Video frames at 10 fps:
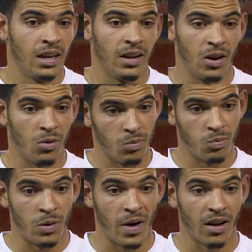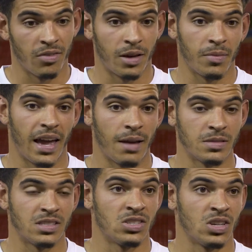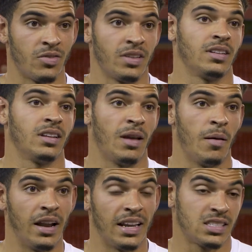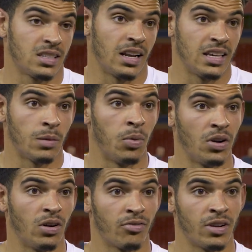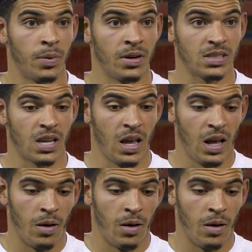you know, we went off them games deserving at least a point or 3 points.